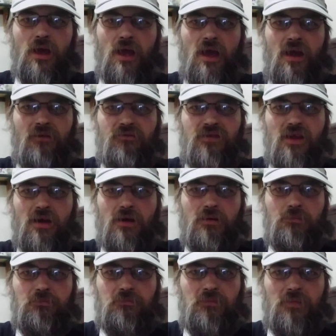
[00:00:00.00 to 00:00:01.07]
if they're,
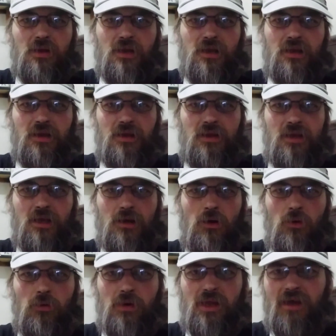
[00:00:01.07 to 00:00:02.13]
you
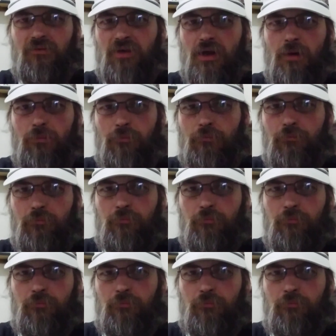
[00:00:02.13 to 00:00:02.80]
know, giving up